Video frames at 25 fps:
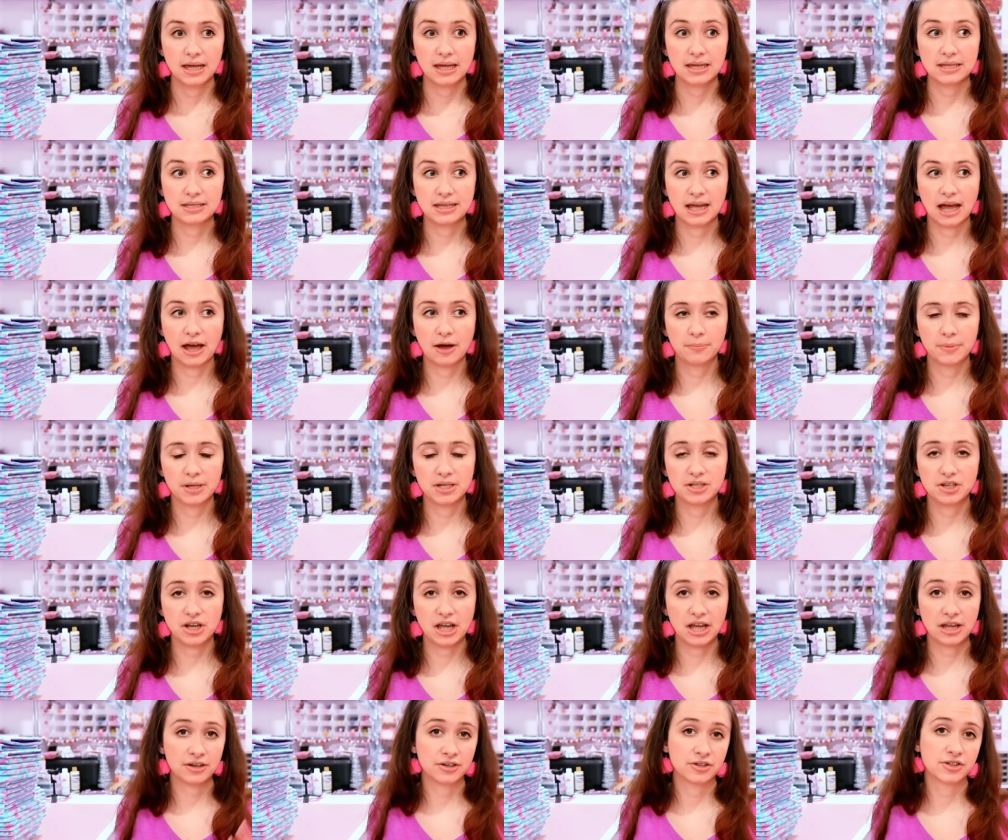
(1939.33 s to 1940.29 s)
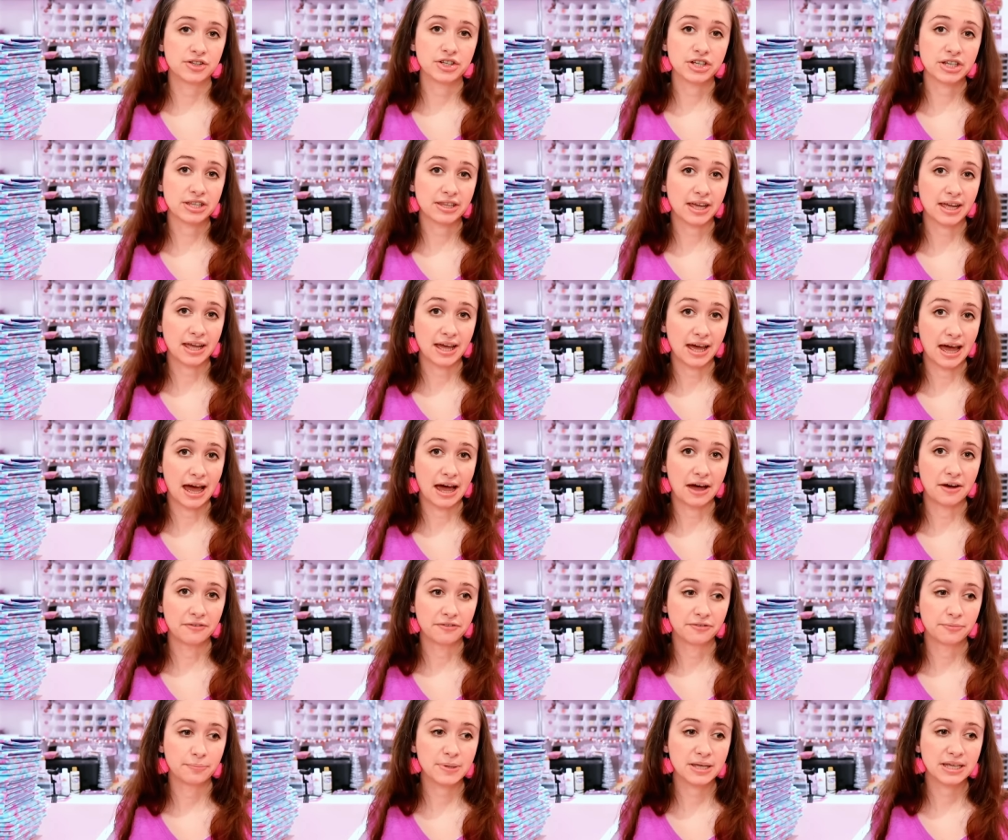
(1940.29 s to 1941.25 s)
is how much energy they
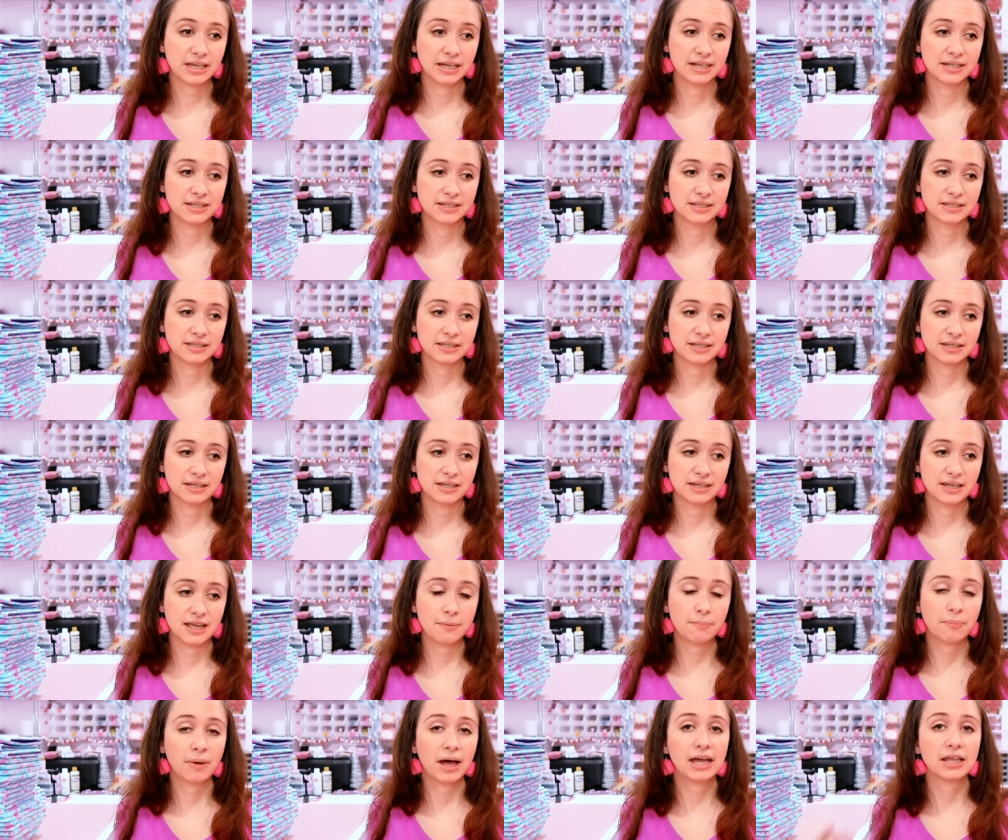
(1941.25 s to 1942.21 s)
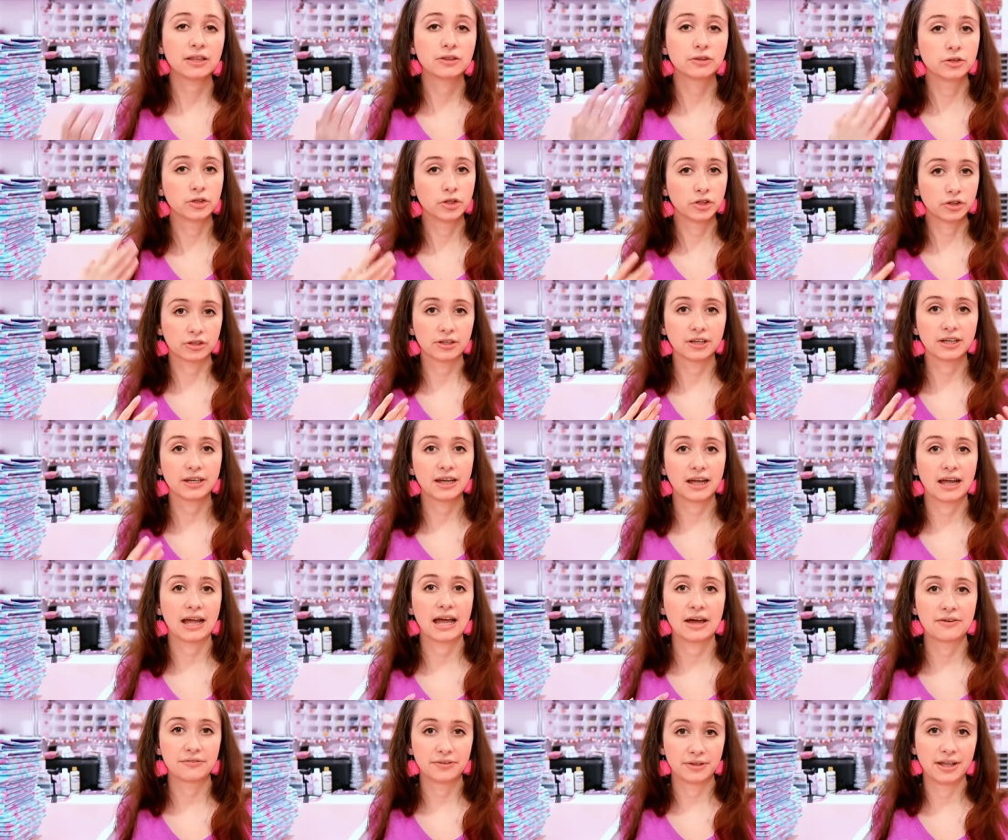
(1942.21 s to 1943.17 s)
have because it might look like I
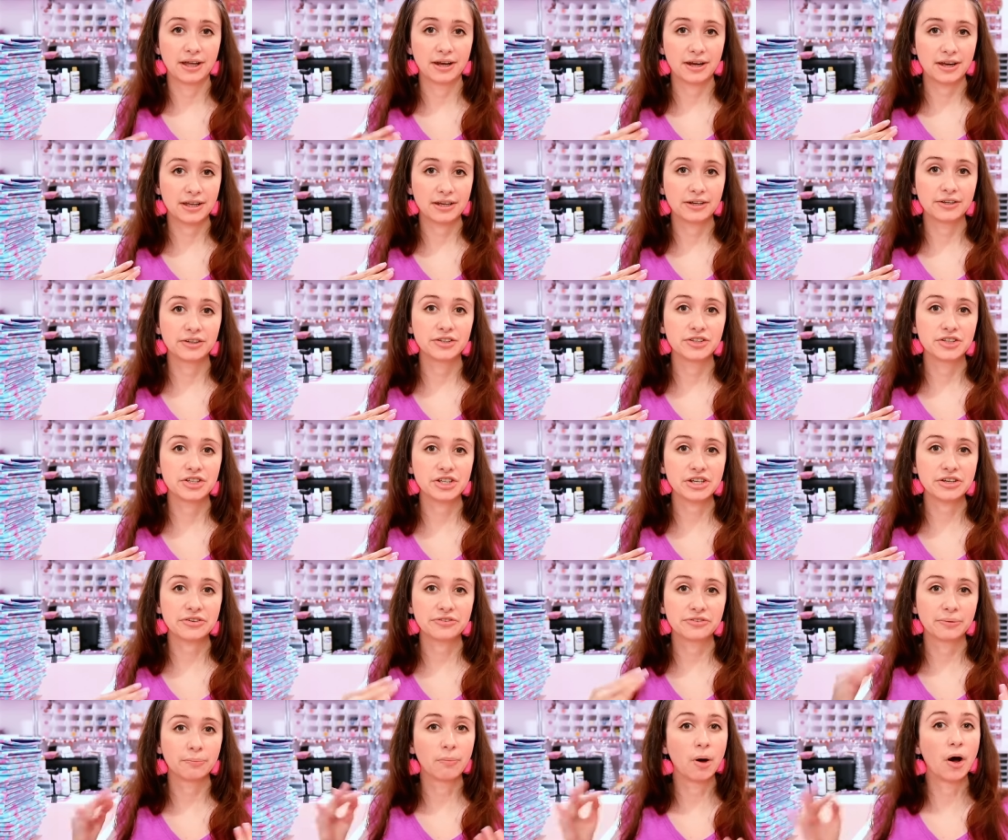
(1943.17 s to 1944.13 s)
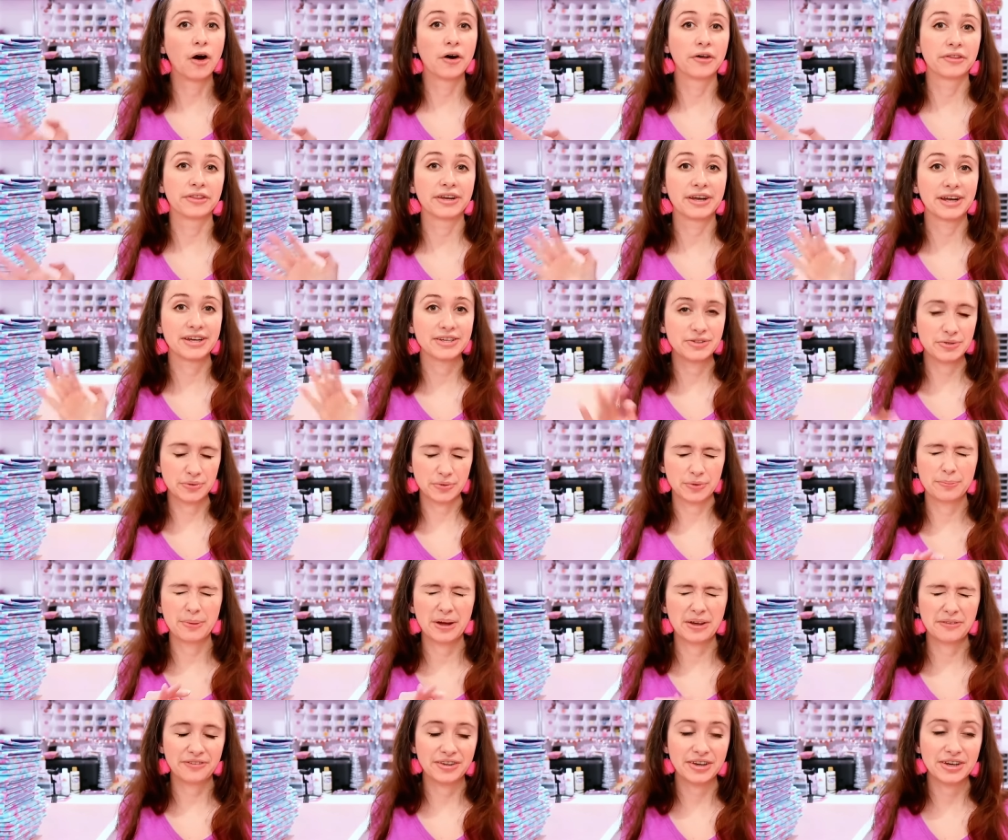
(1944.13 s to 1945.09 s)
have a lot of energy from all that I do
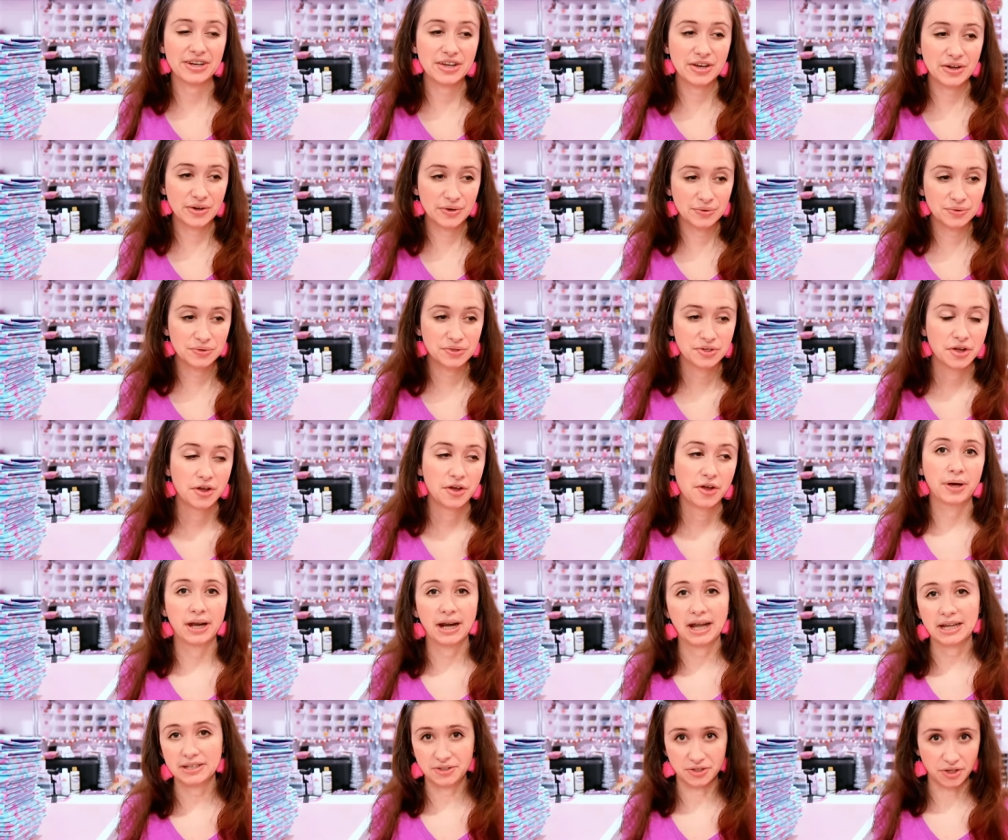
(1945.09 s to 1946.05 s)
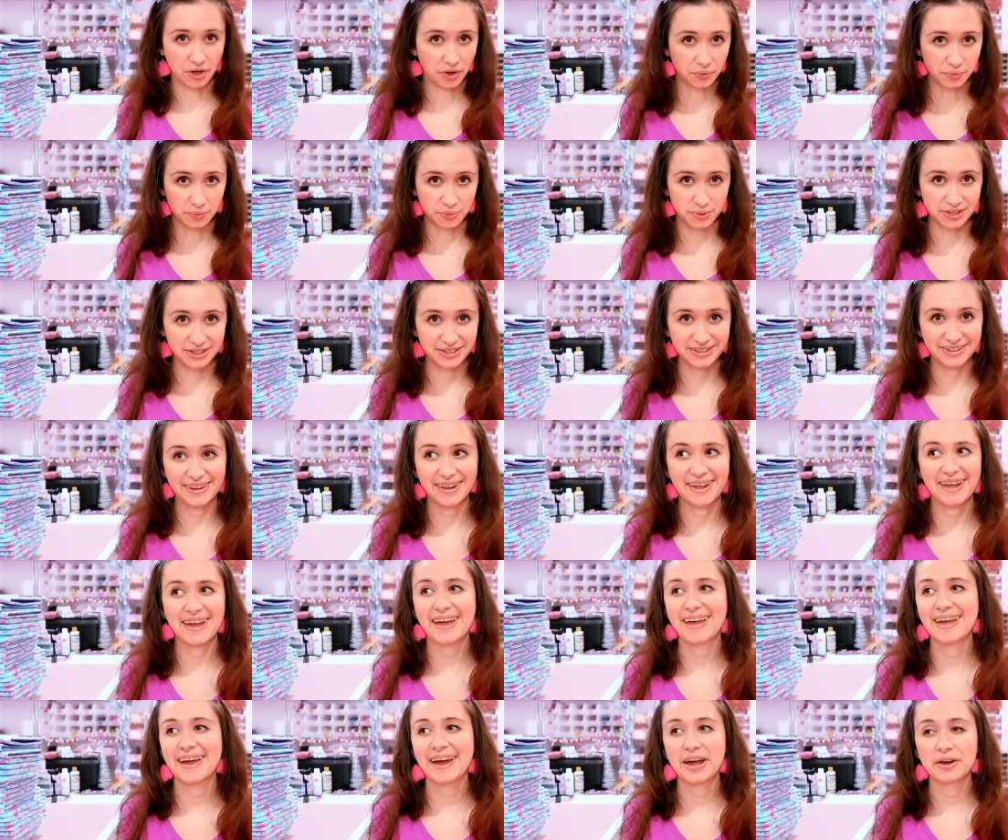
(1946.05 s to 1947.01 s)
in my videos, but I don't.
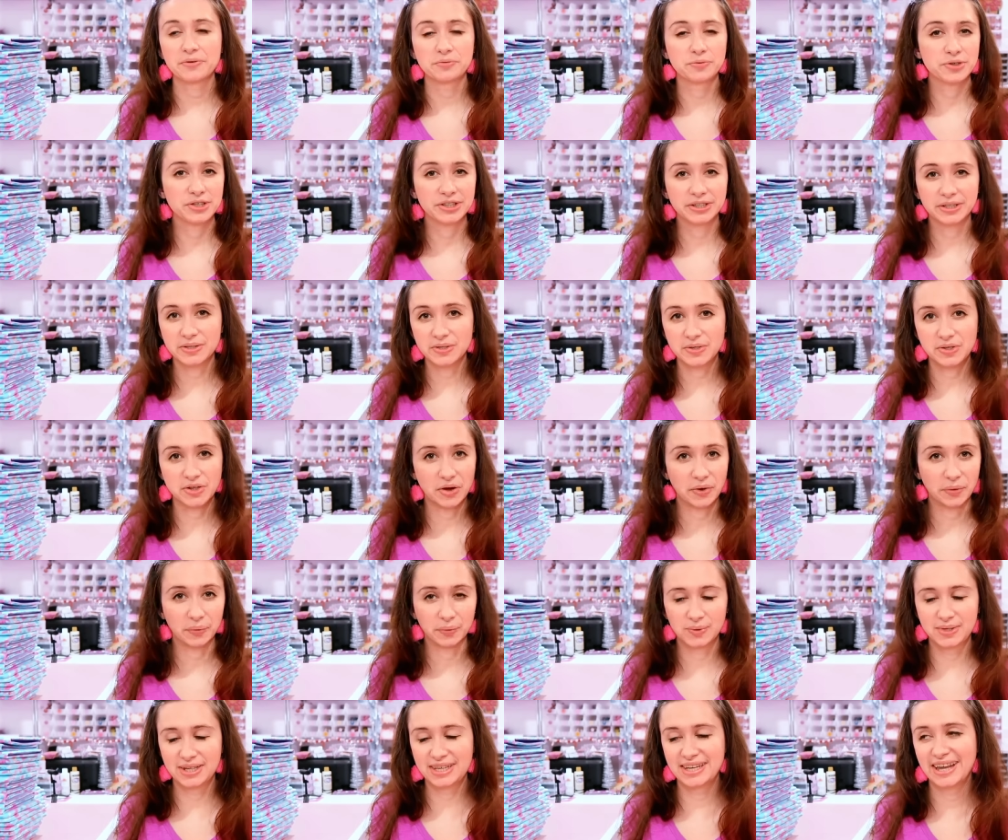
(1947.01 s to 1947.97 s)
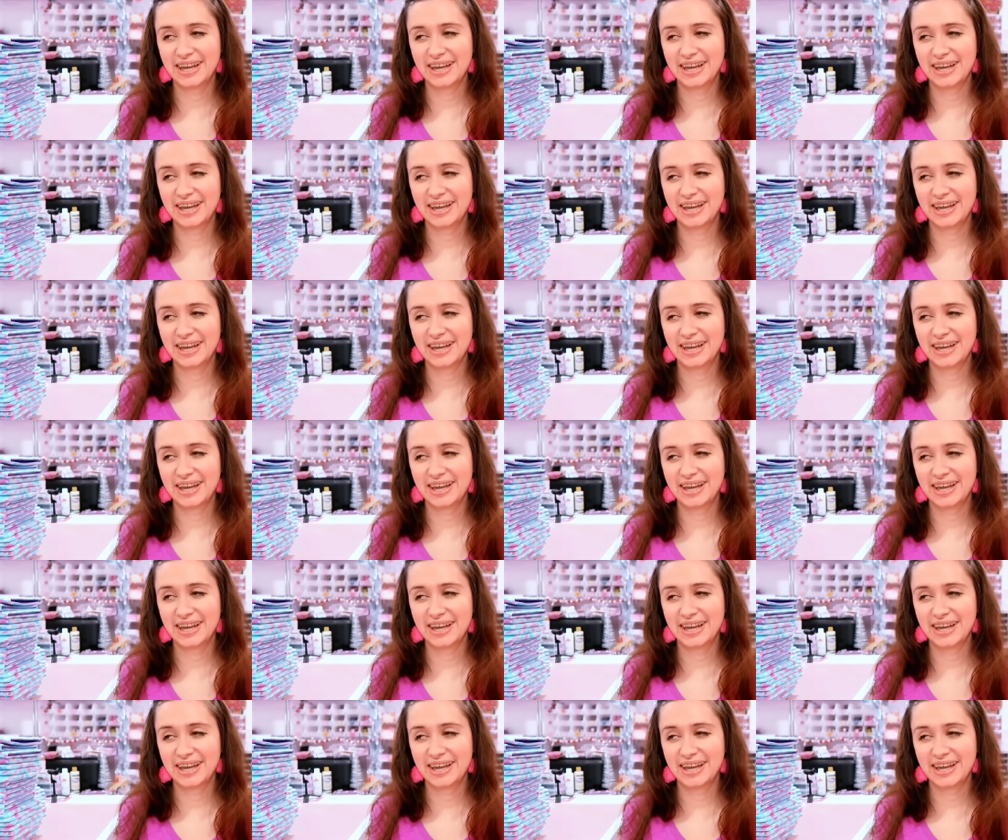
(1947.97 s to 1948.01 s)
I really don't.